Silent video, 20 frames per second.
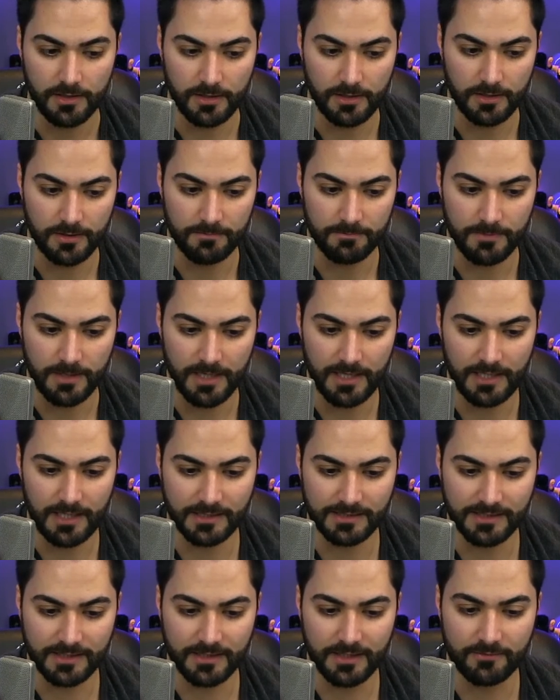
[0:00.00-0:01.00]

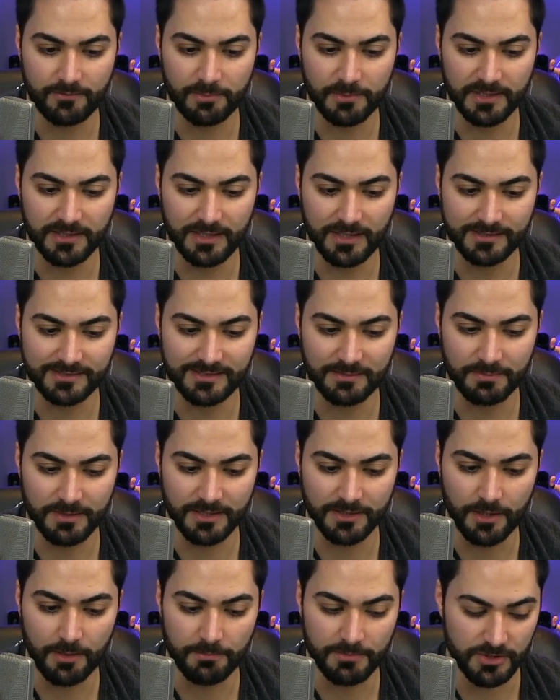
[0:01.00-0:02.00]
I think everybody likes the
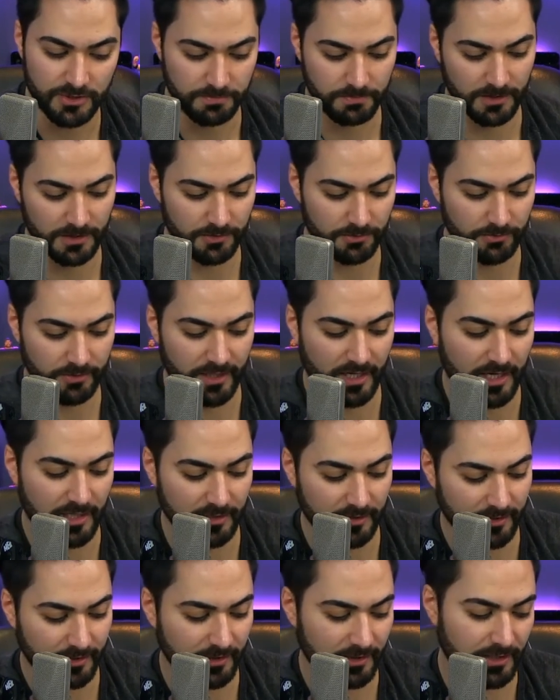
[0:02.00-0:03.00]
big numbers, but in
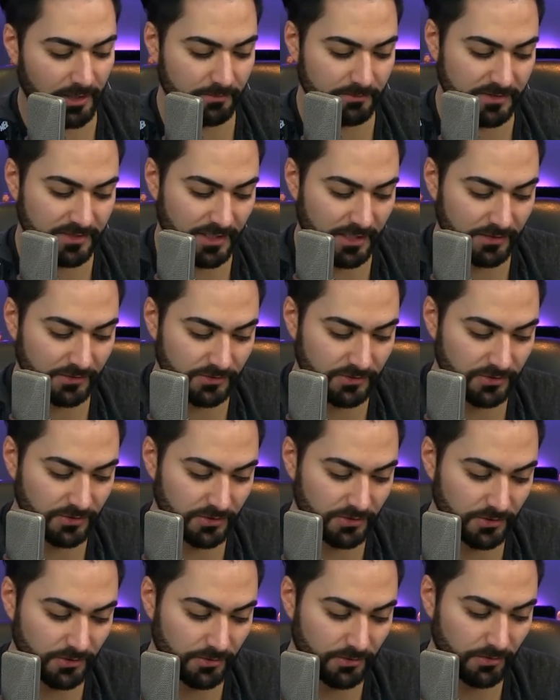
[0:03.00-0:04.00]
reality, it comes down
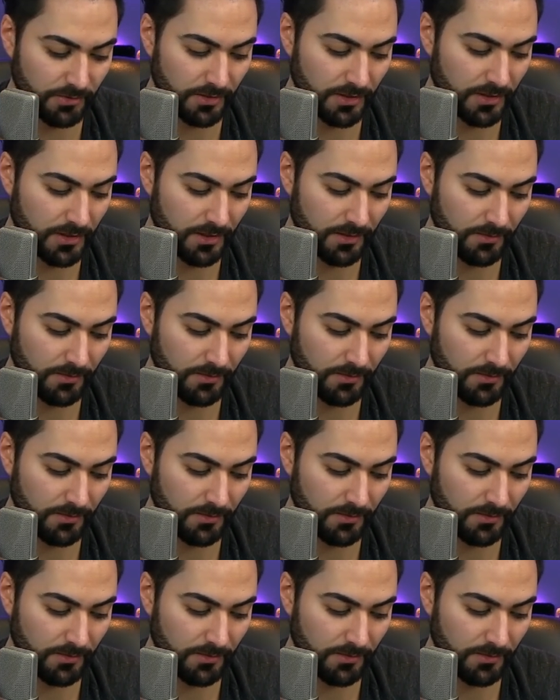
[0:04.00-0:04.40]
to